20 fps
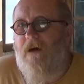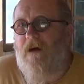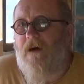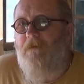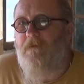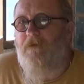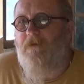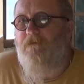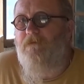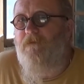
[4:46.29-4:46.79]

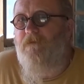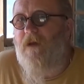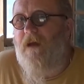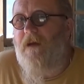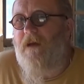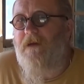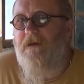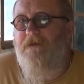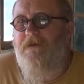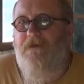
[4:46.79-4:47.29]
I've been
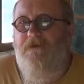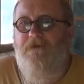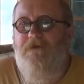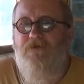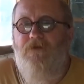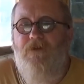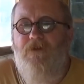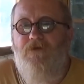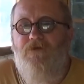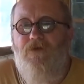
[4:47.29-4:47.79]
getting into
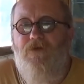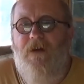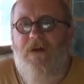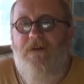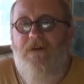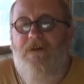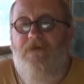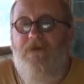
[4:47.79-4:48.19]
new tricks.